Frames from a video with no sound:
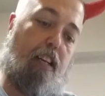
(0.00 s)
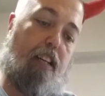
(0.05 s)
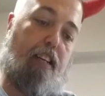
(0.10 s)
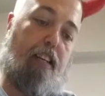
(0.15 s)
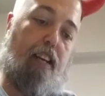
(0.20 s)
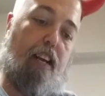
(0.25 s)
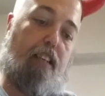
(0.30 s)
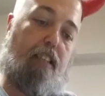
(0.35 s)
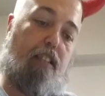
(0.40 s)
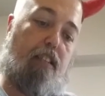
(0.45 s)

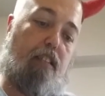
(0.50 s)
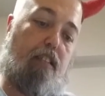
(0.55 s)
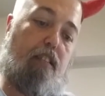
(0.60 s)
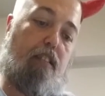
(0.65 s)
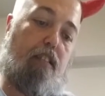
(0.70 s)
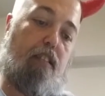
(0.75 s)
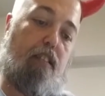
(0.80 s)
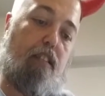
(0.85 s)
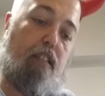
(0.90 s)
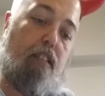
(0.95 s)

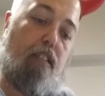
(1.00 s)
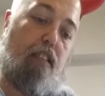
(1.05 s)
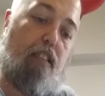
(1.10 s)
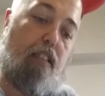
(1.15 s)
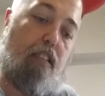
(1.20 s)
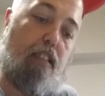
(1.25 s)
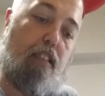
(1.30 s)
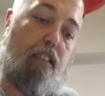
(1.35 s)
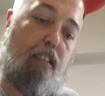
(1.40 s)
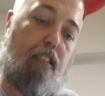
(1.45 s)
knuckles
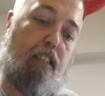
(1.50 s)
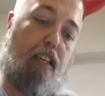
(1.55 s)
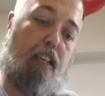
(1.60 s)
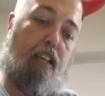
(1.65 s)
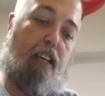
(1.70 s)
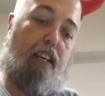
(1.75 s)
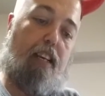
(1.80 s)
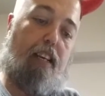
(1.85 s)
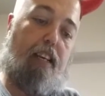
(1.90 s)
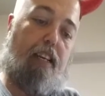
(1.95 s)

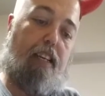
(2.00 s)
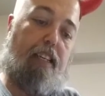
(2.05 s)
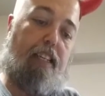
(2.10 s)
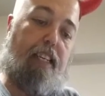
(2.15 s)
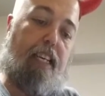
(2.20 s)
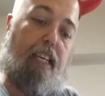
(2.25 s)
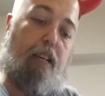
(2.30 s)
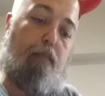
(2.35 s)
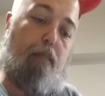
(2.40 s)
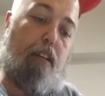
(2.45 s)

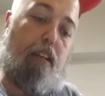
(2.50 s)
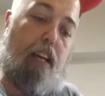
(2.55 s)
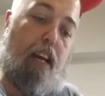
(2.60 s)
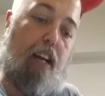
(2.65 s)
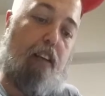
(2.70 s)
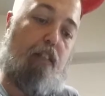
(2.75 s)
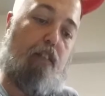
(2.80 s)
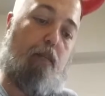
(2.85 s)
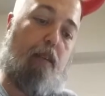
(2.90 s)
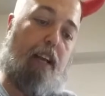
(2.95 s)
keep the
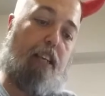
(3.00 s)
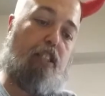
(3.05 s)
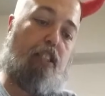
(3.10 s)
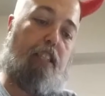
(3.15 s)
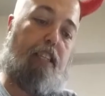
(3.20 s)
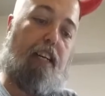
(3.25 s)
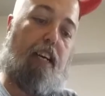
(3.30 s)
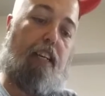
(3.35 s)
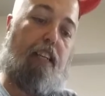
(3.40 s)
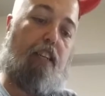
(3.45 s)
knife from actually
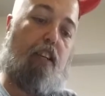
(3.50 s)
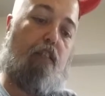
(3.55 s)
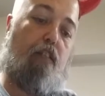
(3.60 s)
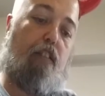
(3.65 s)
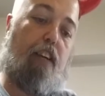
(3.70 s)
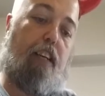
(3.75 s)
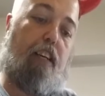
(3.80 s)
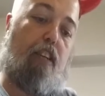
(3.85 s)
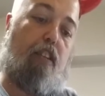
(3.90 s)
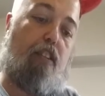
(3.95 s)
cutting your
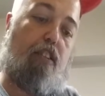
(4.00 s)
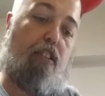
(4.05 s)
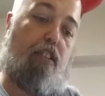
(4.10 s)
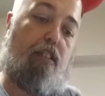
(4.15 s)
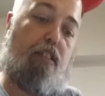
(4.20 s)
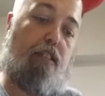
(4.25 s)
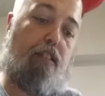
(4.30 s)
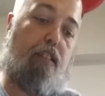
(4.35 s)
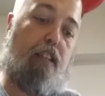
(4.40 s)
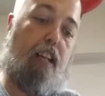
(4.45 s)
fingers.
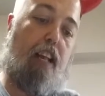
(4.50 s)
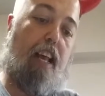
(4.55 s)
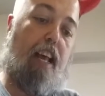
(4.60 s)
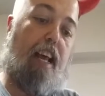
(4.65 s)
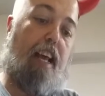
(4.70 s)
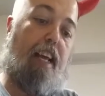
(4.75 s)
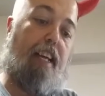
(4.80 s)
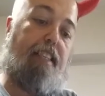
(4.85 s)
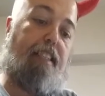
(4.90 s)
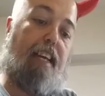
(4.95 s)

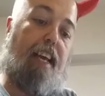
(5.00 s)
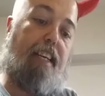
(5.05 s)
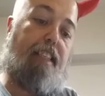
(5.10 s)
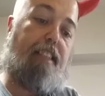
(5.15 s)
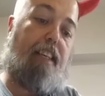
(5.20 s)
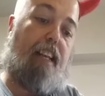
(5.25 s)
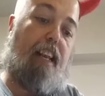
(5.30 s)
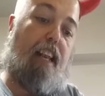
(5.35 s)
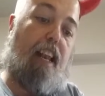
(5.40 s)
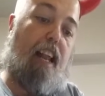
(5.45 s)
It takes
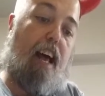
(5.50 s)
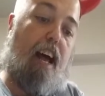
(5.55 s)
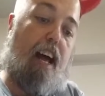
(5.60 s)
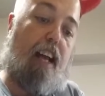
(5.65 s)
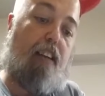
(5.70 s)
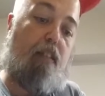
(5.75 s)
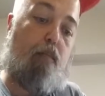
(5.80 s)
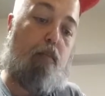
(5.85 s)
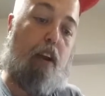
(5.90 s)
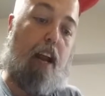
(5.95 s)
a lot
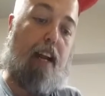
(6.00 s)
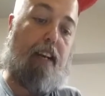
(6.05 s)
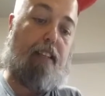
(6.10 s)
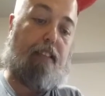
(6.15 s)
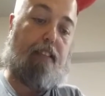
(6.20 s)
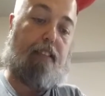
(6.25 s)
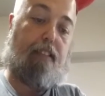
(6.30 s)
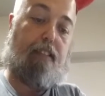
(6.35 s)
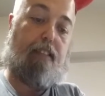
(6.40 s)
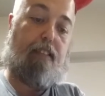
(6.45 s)
of
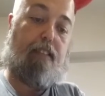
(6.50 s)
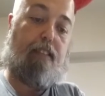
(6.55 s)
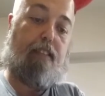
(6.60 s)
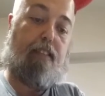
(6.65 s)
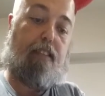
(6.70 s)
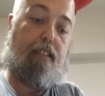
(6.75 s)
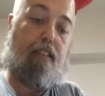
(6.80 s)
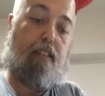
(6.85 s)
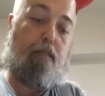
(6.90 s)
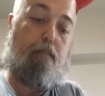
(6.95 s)
practice,
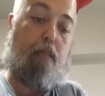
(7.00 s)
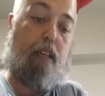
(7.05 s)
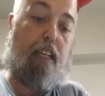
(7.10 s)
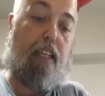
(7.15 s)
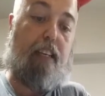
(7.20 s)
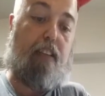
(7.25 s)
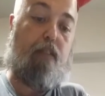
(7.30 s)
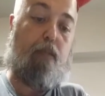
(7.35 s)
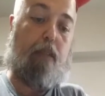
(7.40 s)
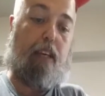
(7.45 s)

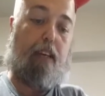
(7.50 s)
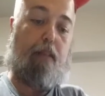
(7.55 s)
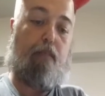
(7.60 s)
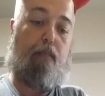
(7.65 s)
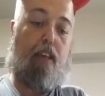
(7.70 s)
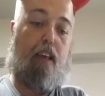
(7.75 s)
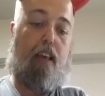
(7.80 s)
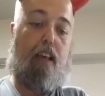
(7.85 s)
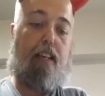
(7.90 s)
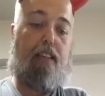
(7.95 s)
believe me.
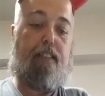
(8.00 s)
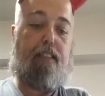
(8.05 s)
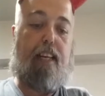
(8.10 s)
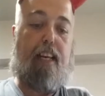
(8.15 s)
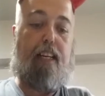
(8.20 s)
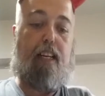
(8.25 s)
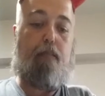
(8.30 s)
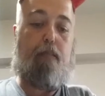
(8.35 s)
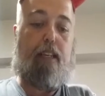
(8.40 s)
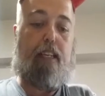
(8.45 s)
It's
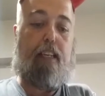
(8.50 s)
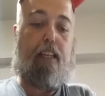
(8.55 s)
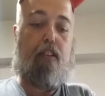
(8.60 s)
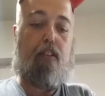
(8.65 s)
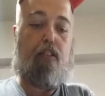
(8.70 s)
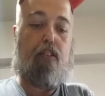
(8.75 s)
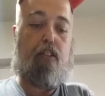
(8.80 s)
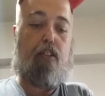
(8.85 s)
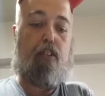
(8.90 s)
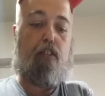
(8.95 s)
taken me
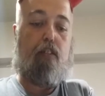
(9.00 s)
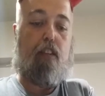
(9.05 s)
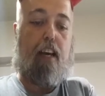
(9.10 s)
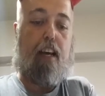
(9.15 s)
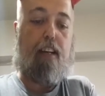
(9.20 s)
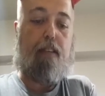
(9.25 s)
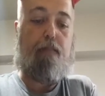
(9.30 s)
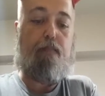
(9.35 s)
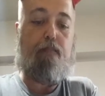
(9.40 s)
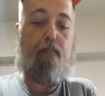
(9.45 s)
years to do
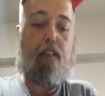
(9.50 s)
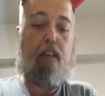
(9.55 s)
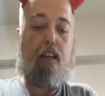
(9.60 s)
that.